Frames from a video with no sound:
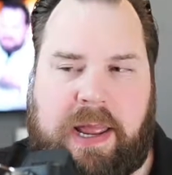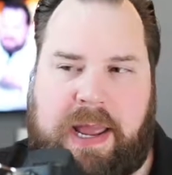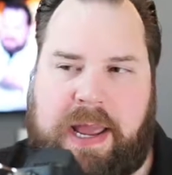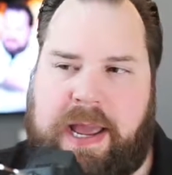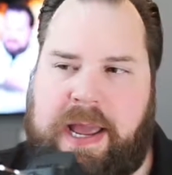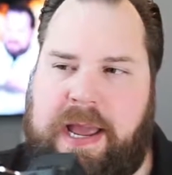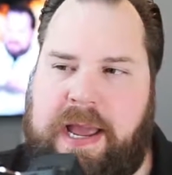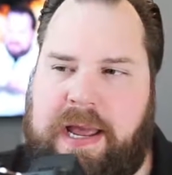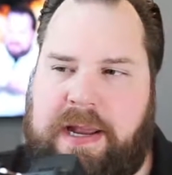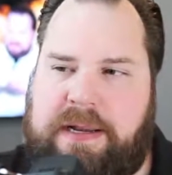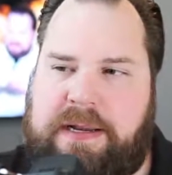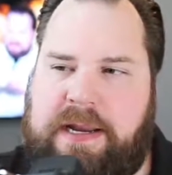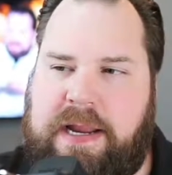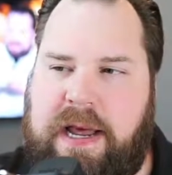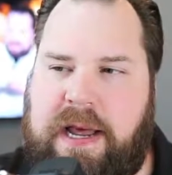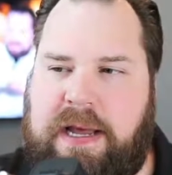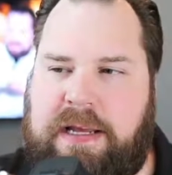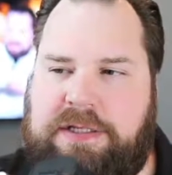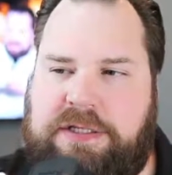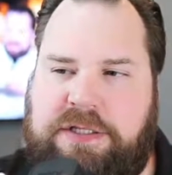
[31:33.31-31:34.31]
And
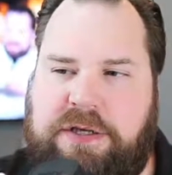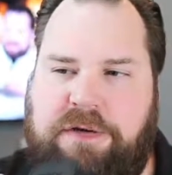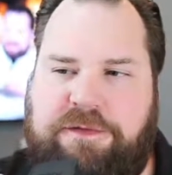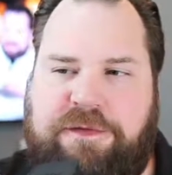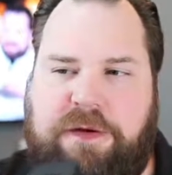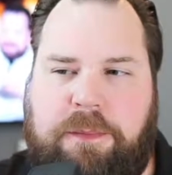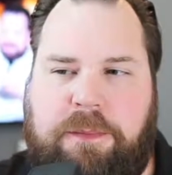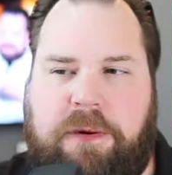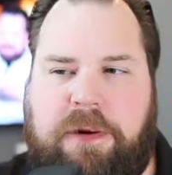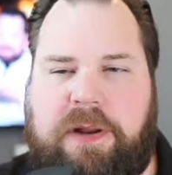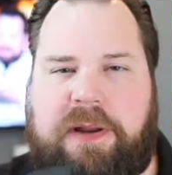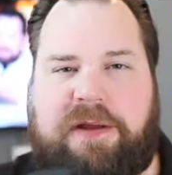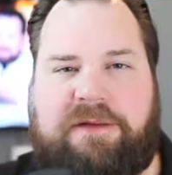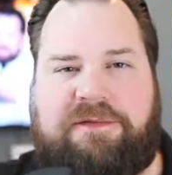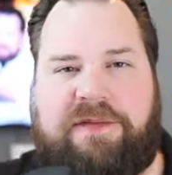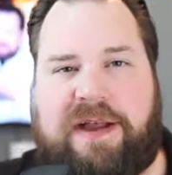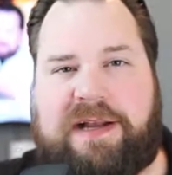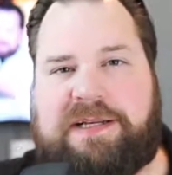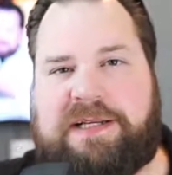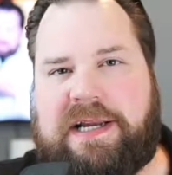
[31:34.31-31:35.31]
so if you're putting an
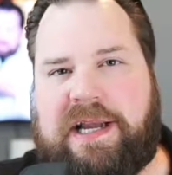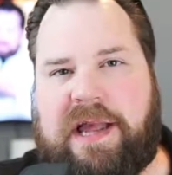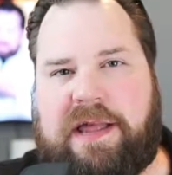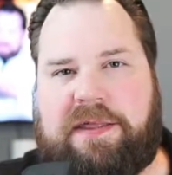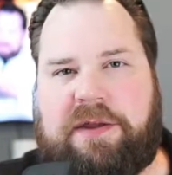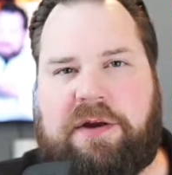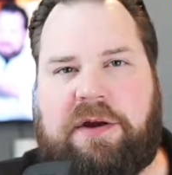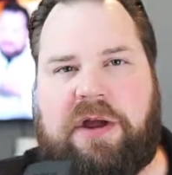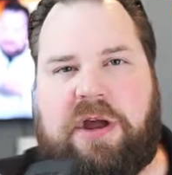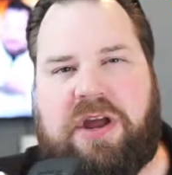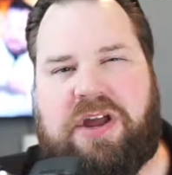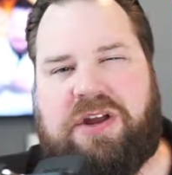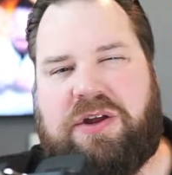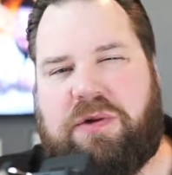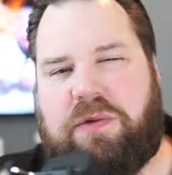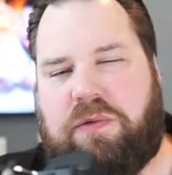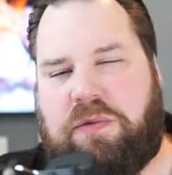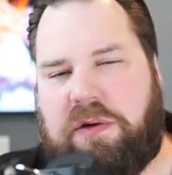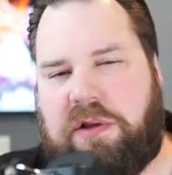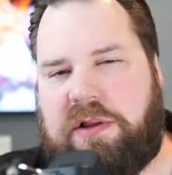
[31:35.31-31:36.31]
event together,
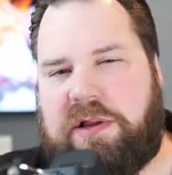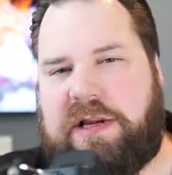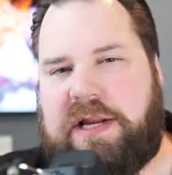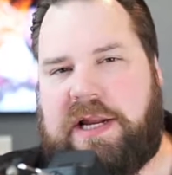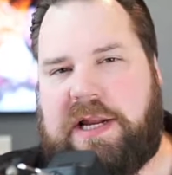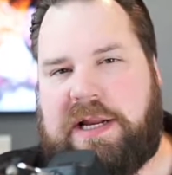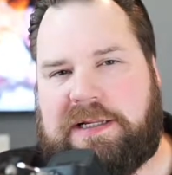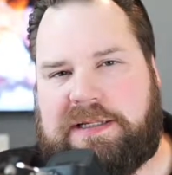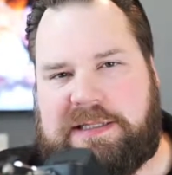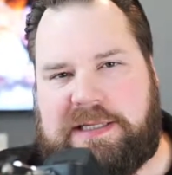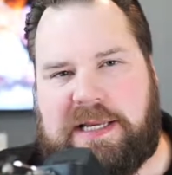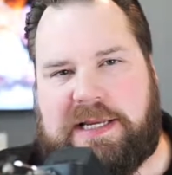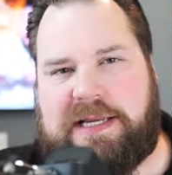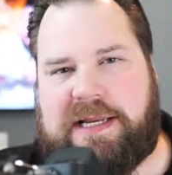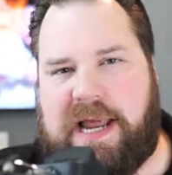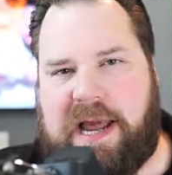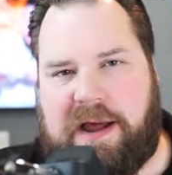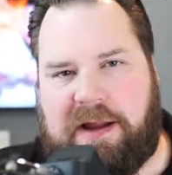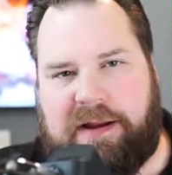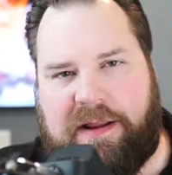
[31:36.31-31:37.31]
you really need to sit
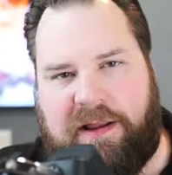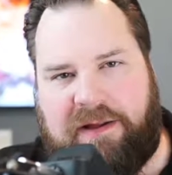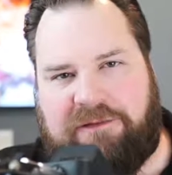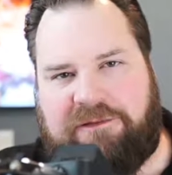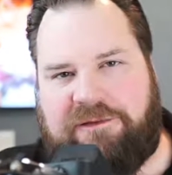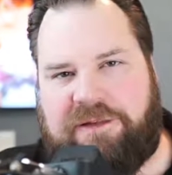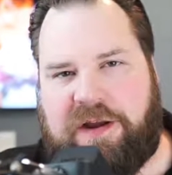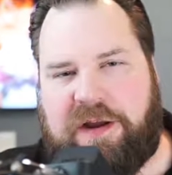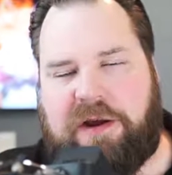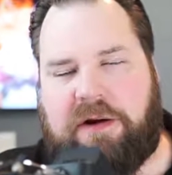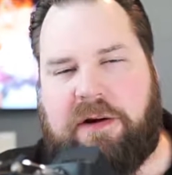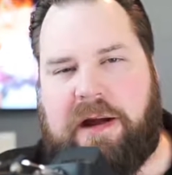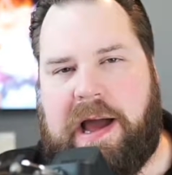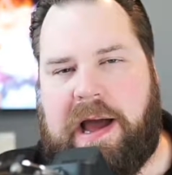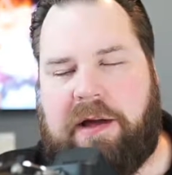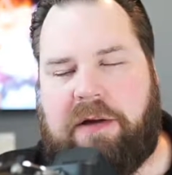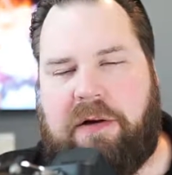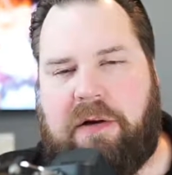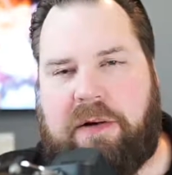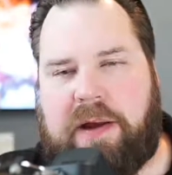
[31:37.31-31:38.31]
down and figure
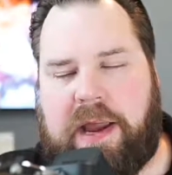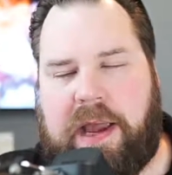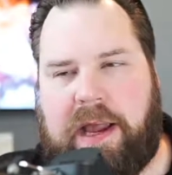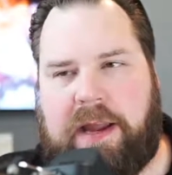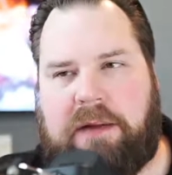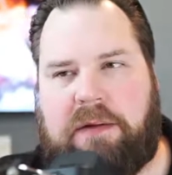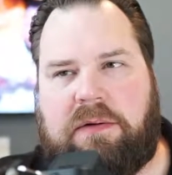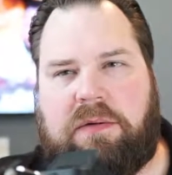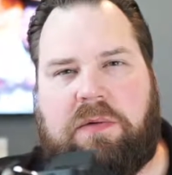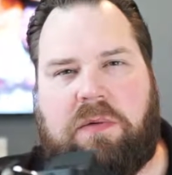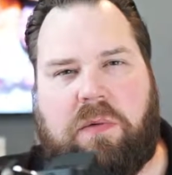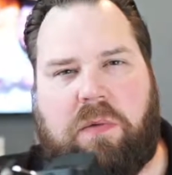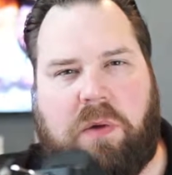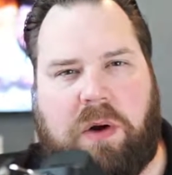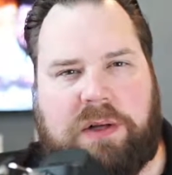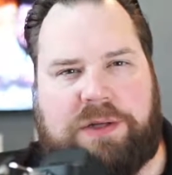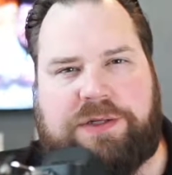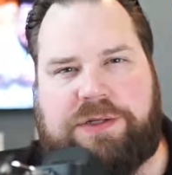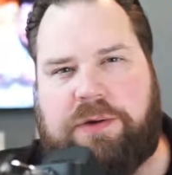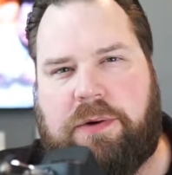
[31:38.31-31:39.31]
out, okay,
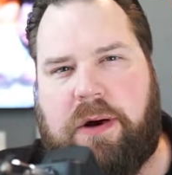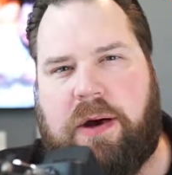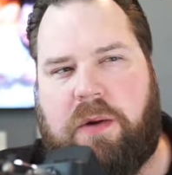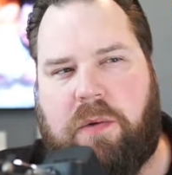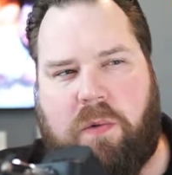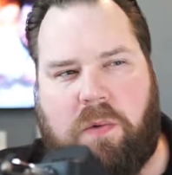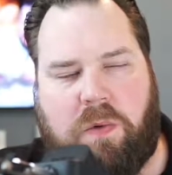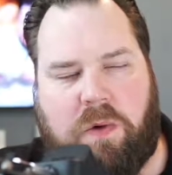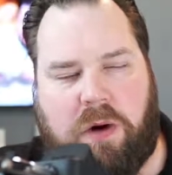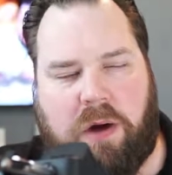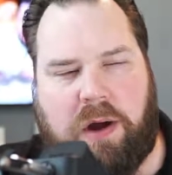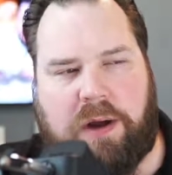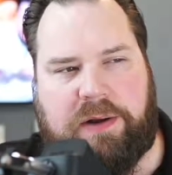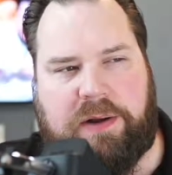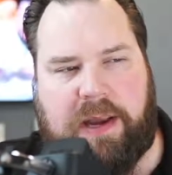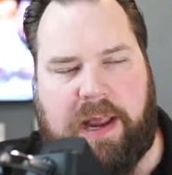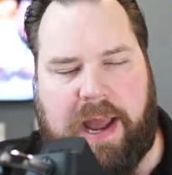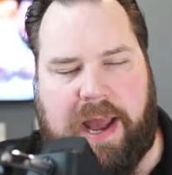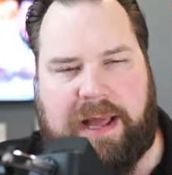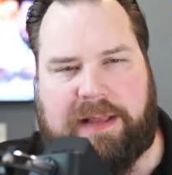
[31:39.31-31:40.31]
what do I want
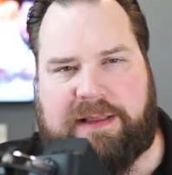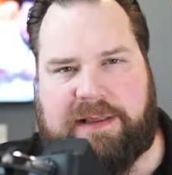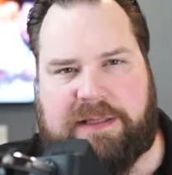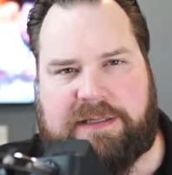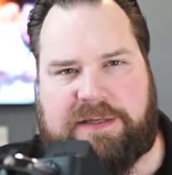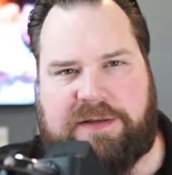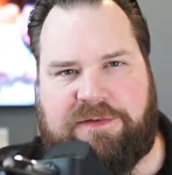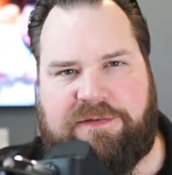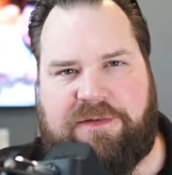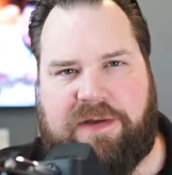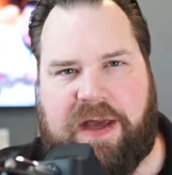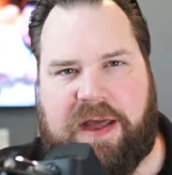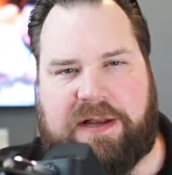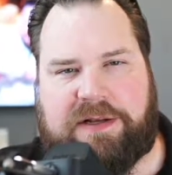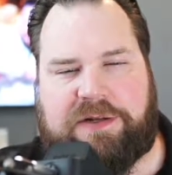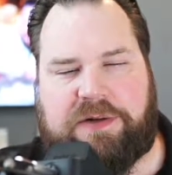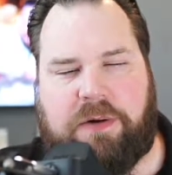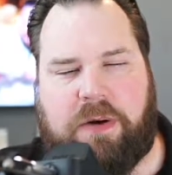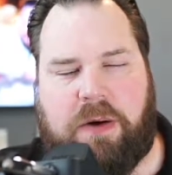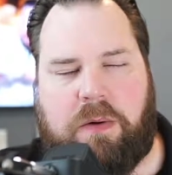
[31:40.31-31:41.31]
at this
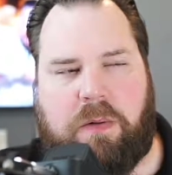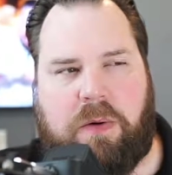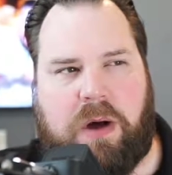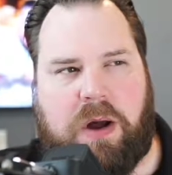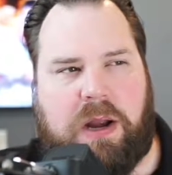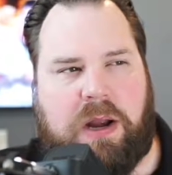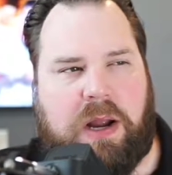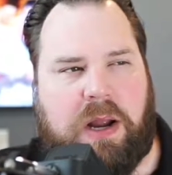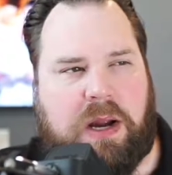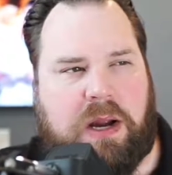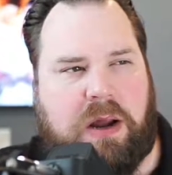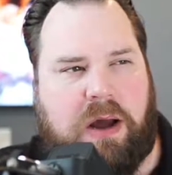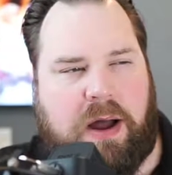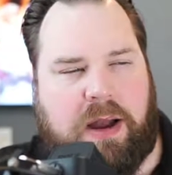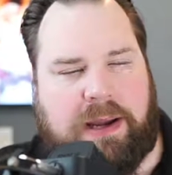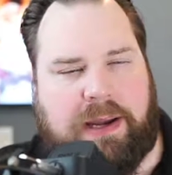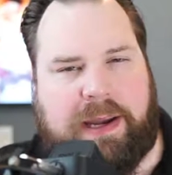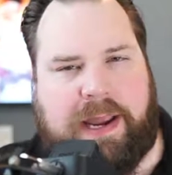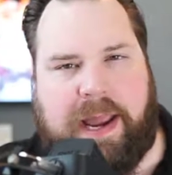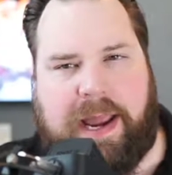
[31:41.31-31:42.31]
event? Do I want a
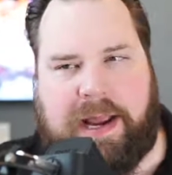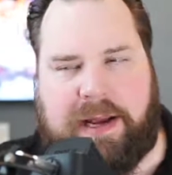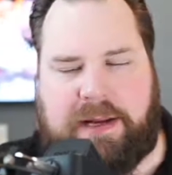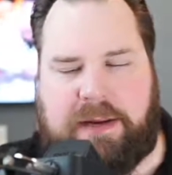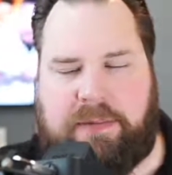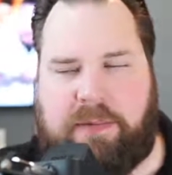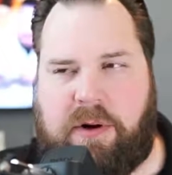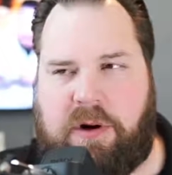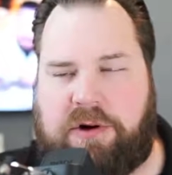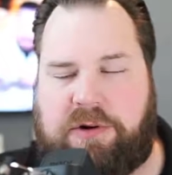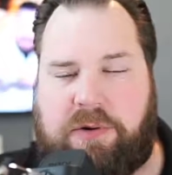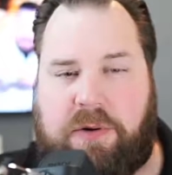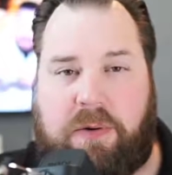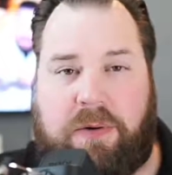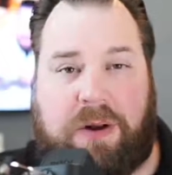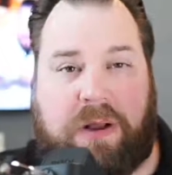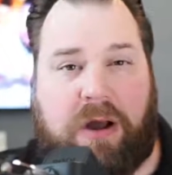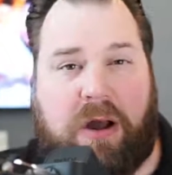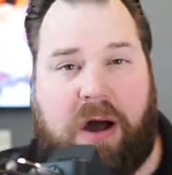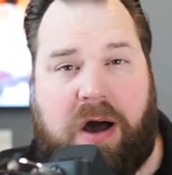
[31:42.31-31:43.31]
cotton candy bar? Do I
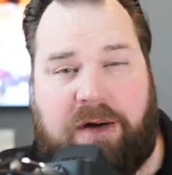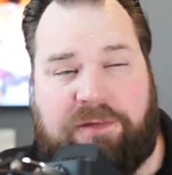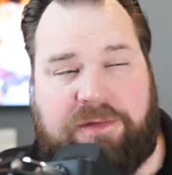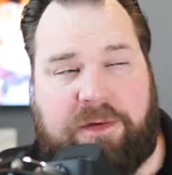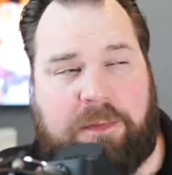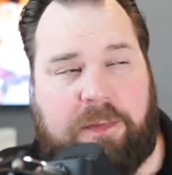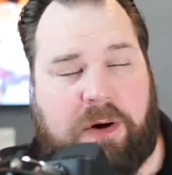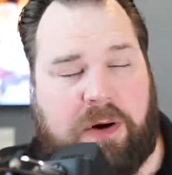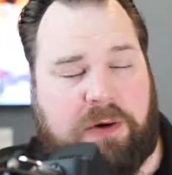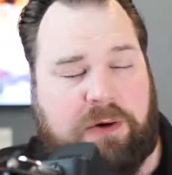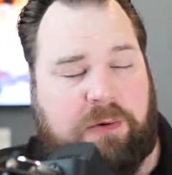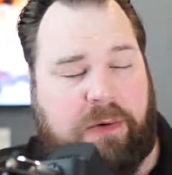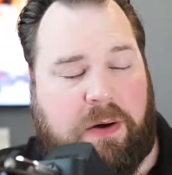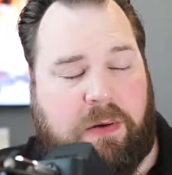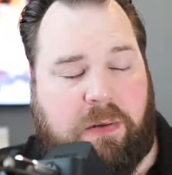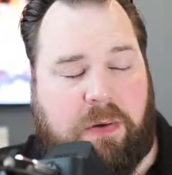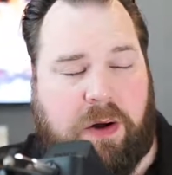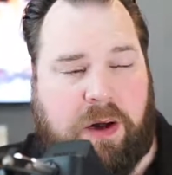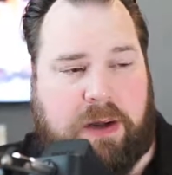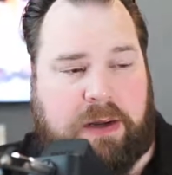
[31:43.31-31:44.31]
want a coffee bar? Do I
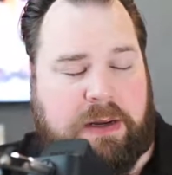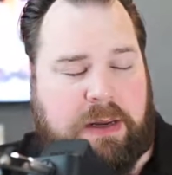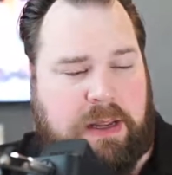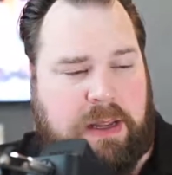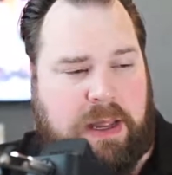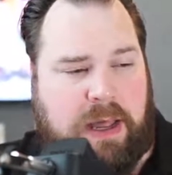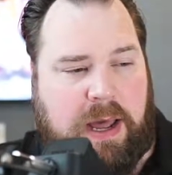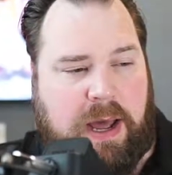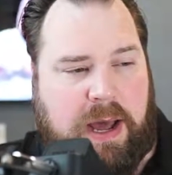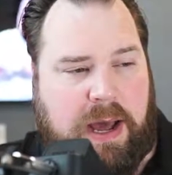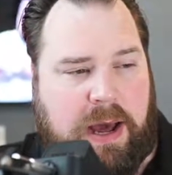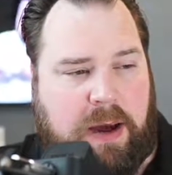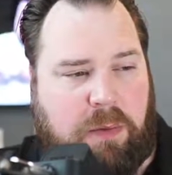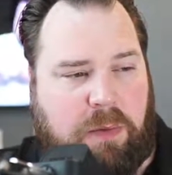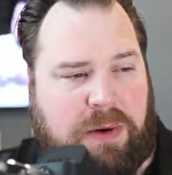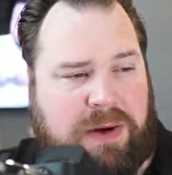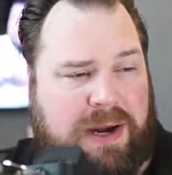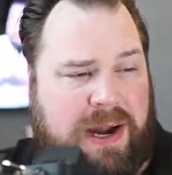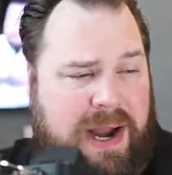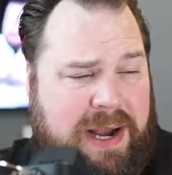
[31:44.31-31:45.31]
want,
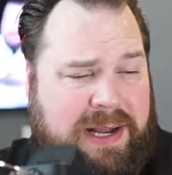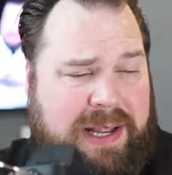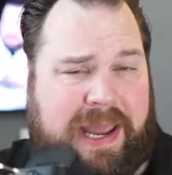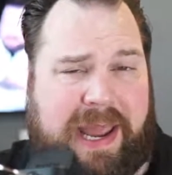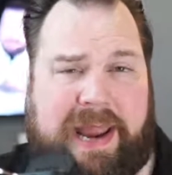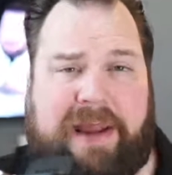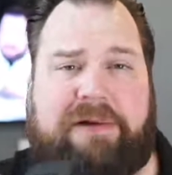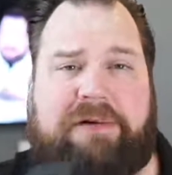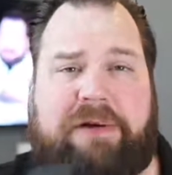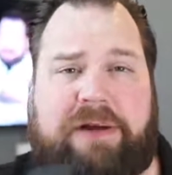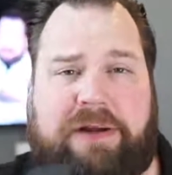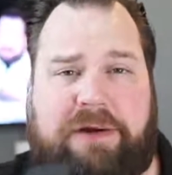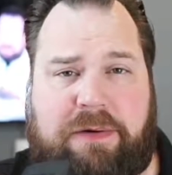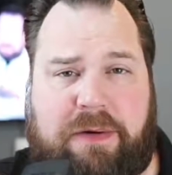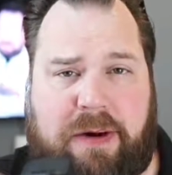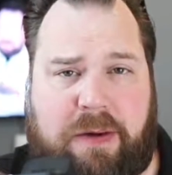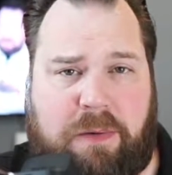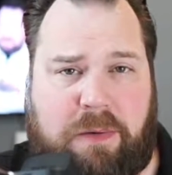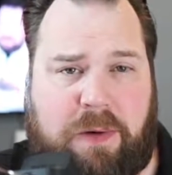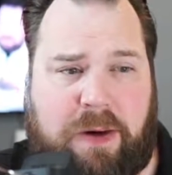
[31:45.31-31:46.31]
what kind of catering do
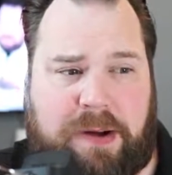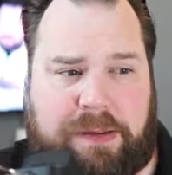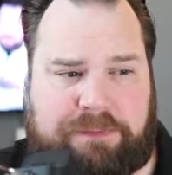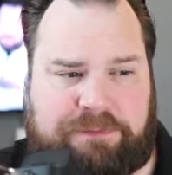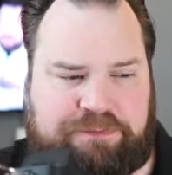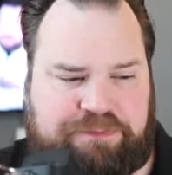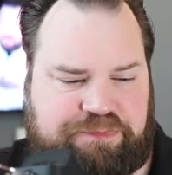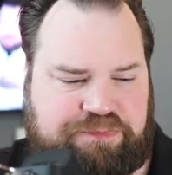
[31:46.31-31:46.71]
I want?